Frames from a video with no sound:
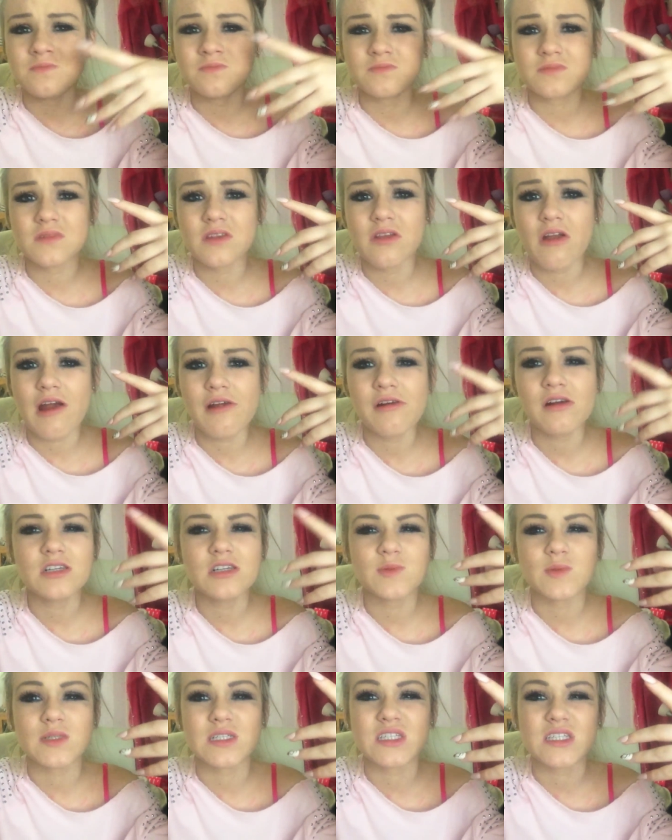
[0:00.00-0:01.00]
I don't know how to
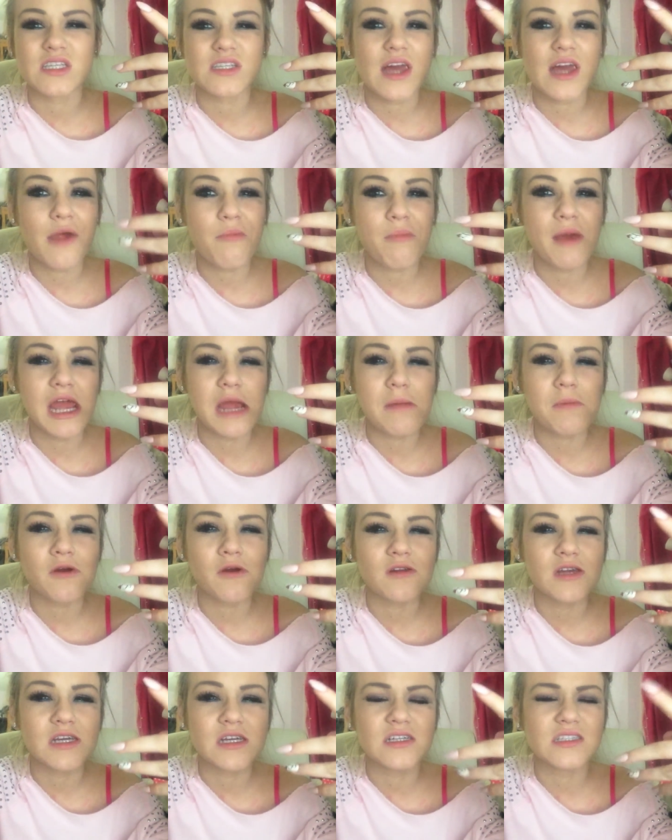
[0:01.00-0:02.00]
explain. It's like not a
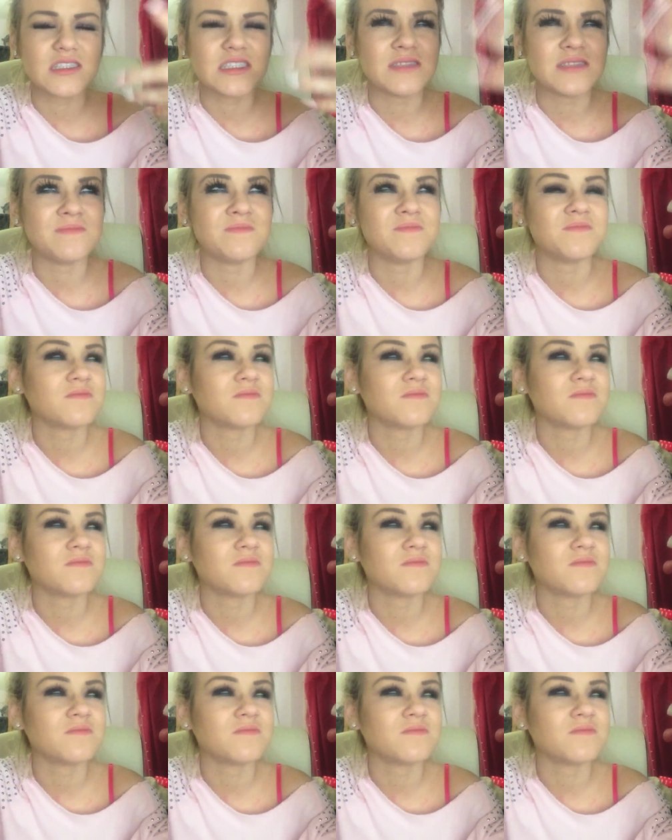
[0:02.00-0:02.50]
paper, like um,